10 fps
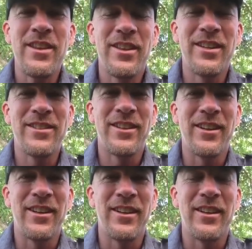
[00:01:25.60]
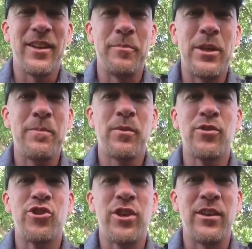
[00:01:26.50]
that uh, that people
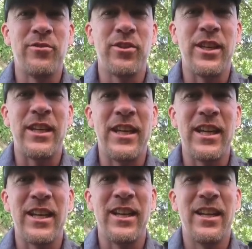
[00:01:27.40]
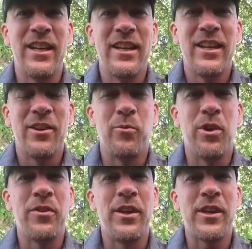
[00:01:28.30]
generally get
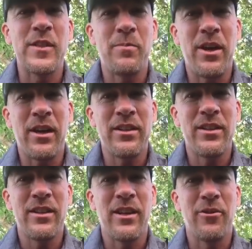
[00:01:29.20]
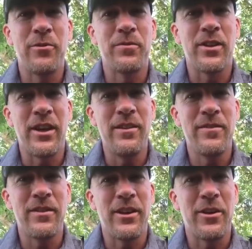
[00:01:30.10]
what they expect out of
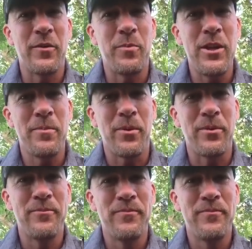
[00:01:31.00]
life and out of people.